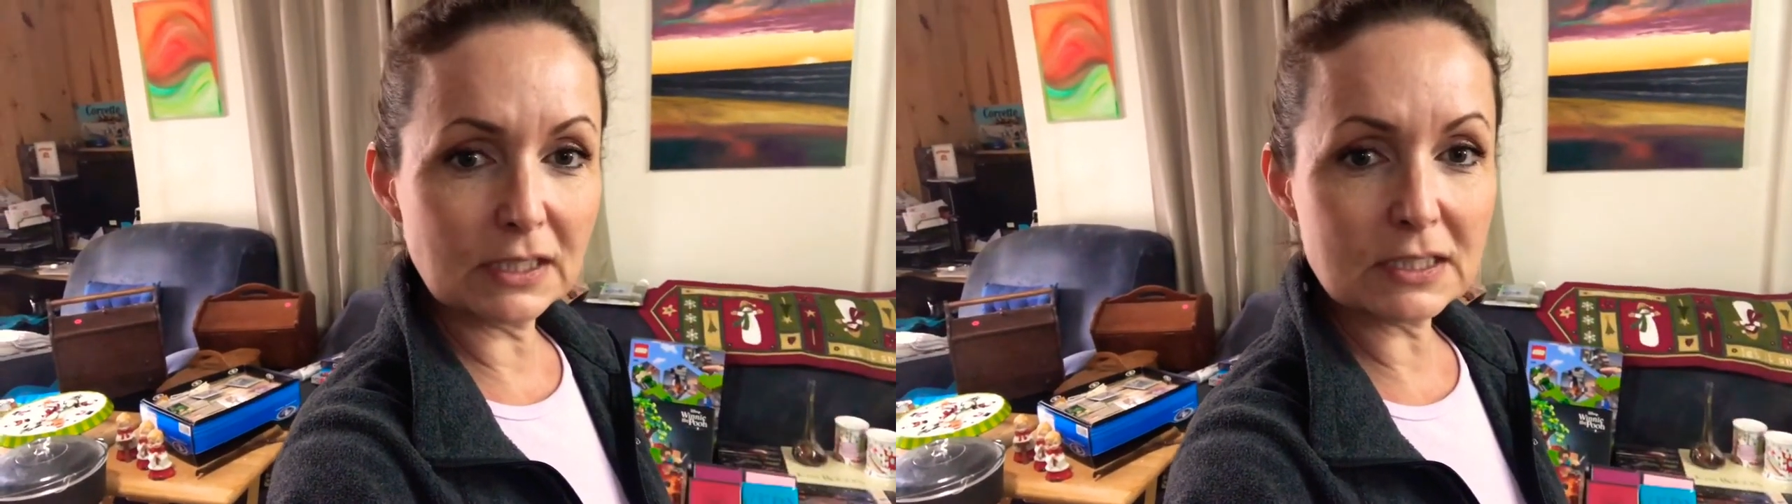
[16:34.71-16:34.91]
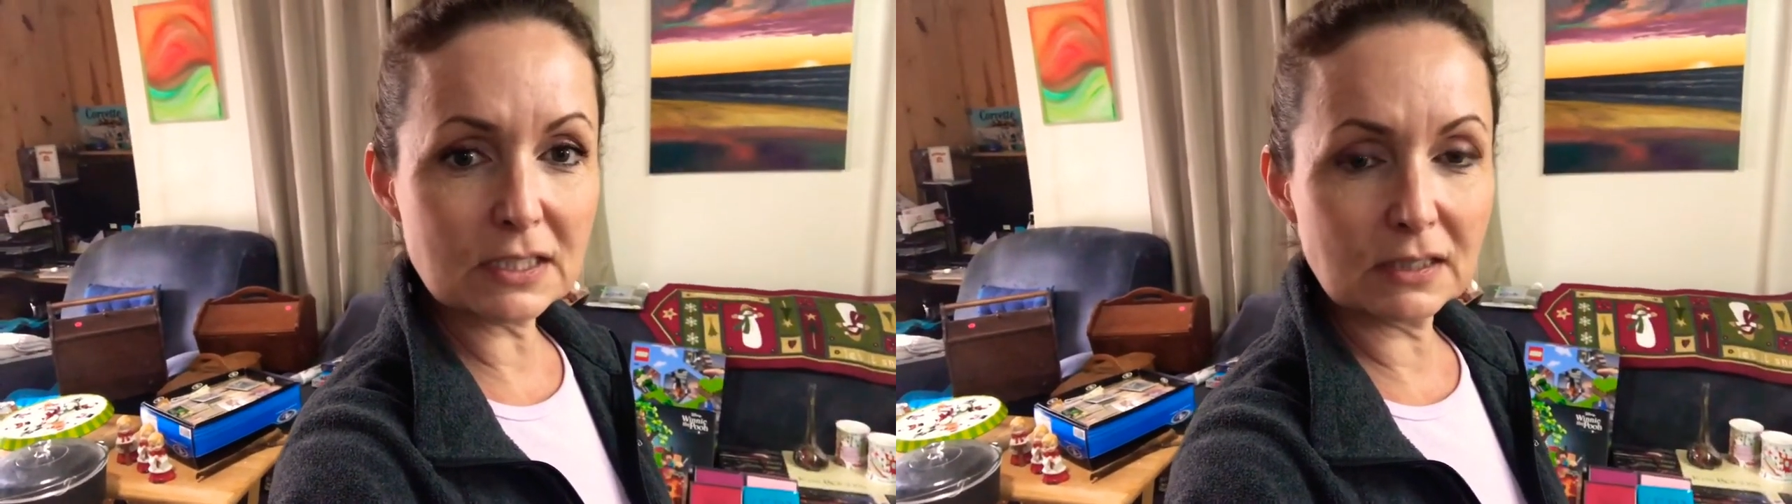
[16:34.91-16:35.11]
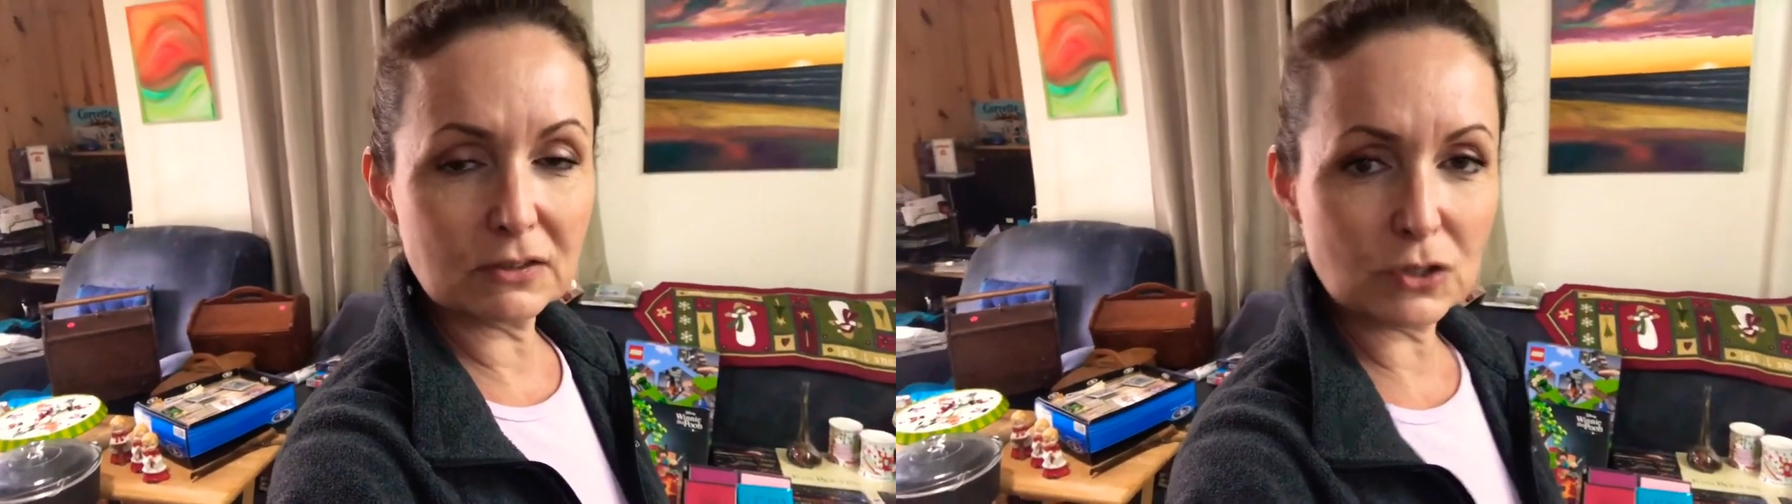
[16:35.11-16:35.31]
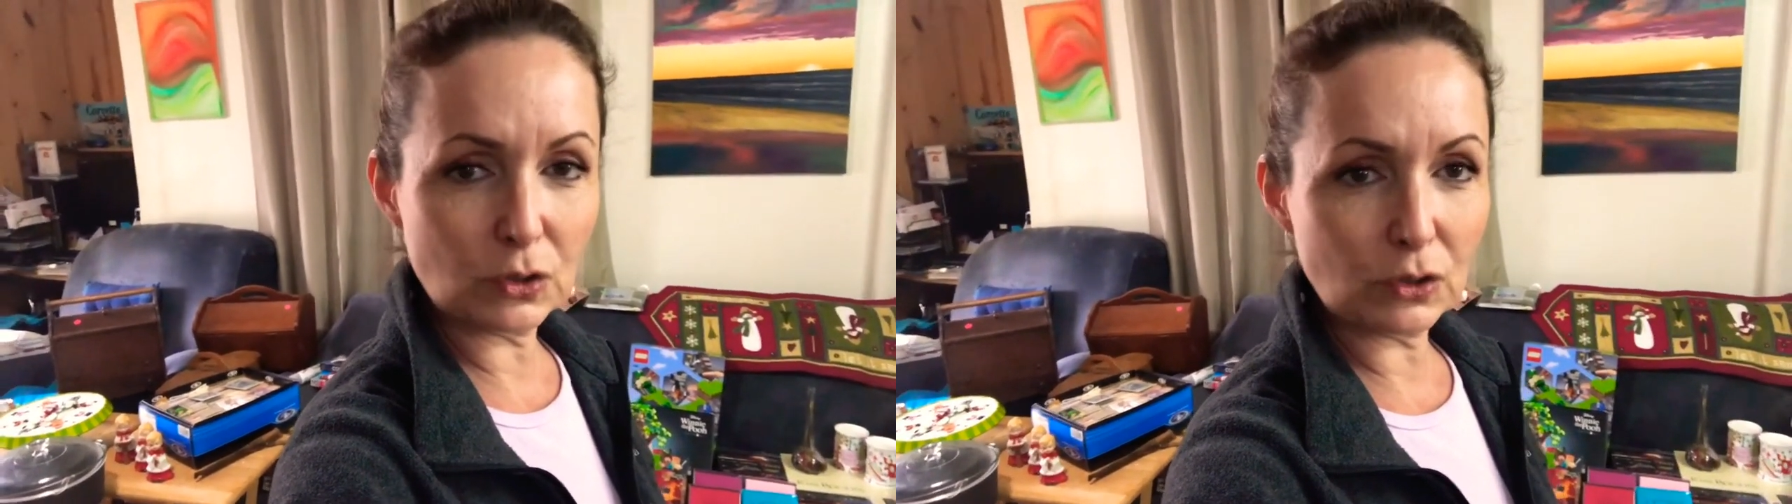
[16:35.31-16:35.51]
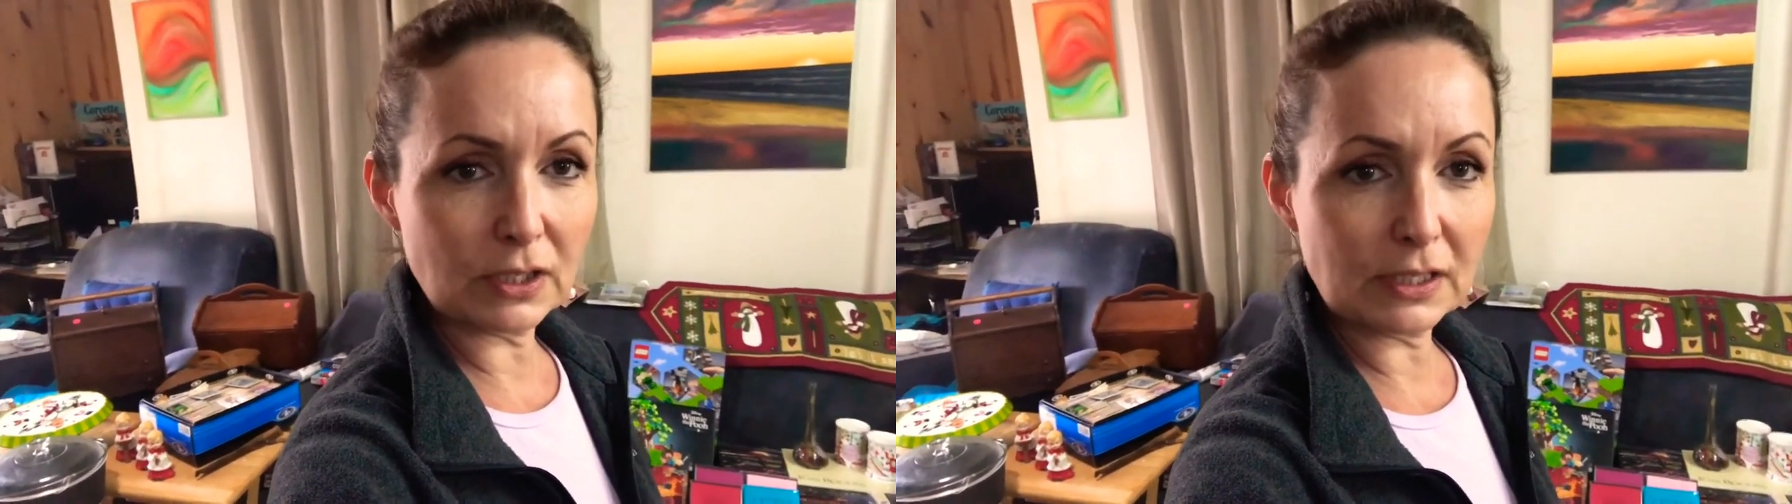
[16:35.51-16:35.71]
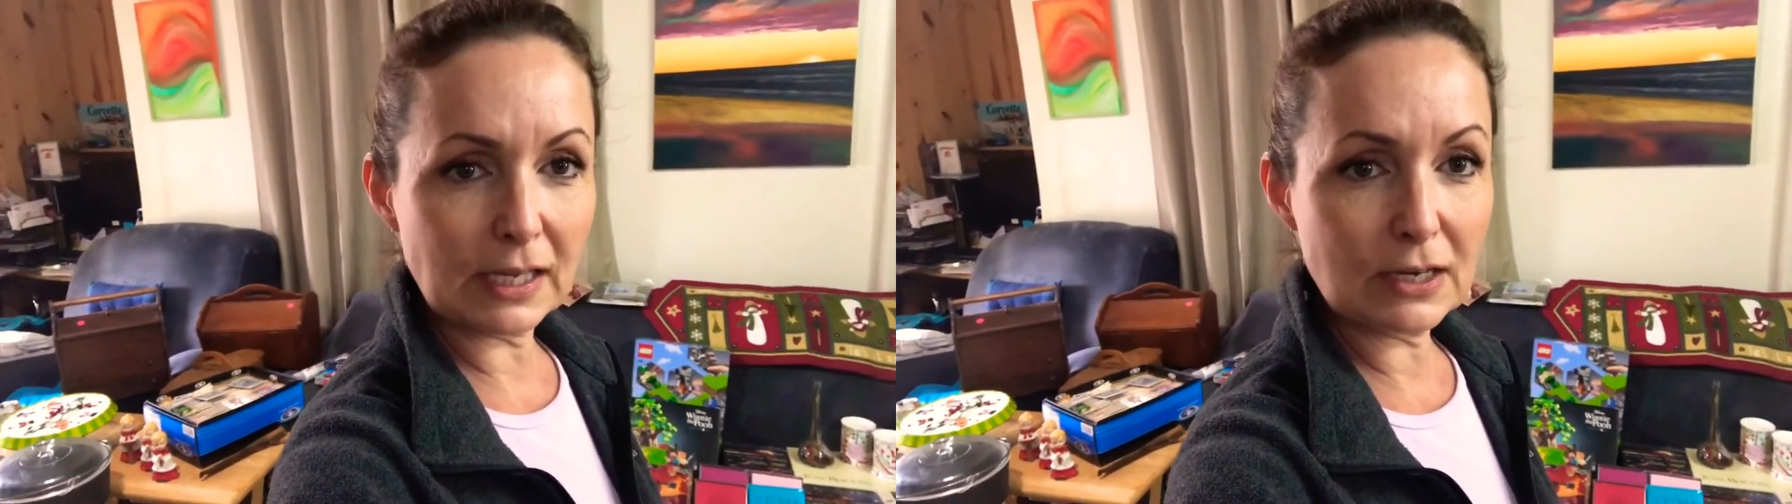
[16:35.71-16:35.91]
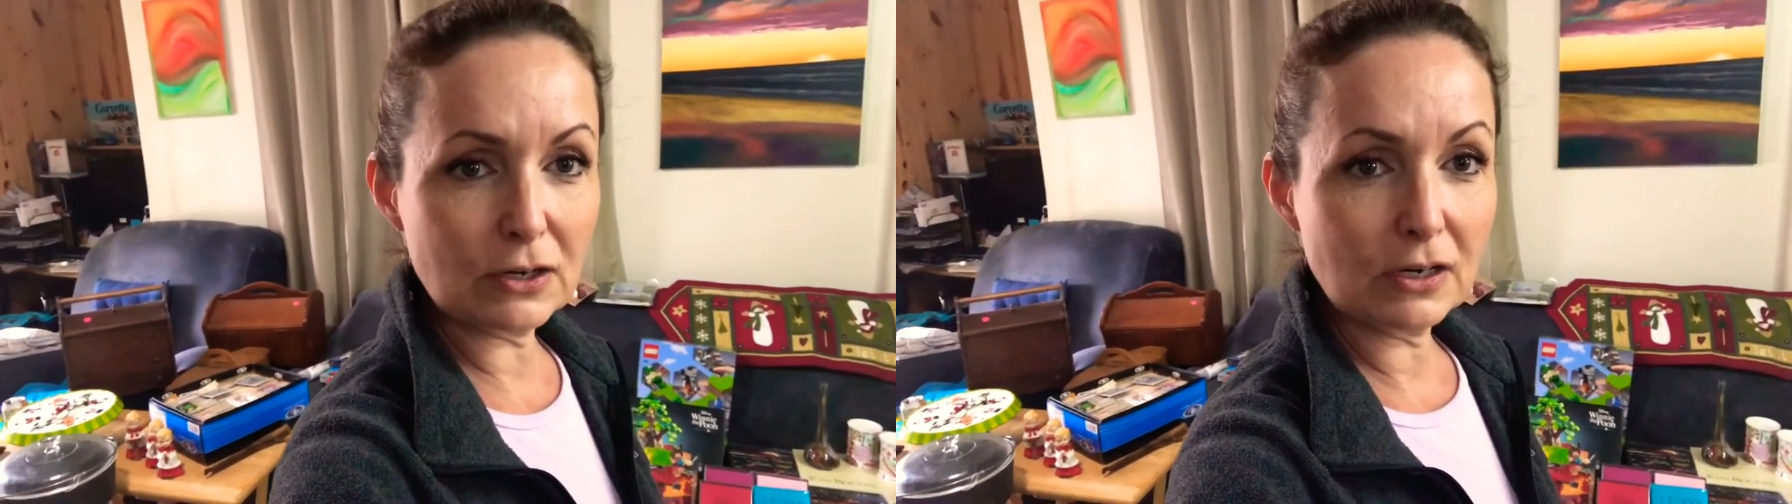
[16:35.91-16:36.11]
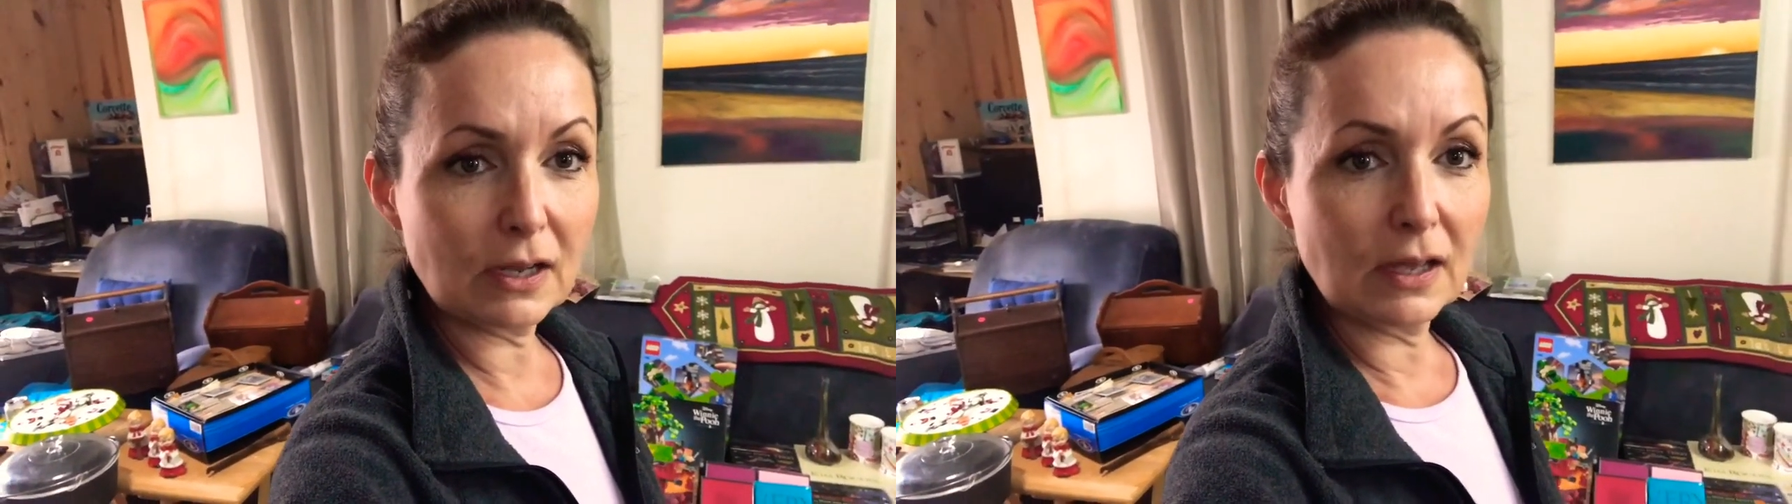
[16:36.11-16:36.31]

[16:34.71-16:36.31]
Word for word: list sooner than later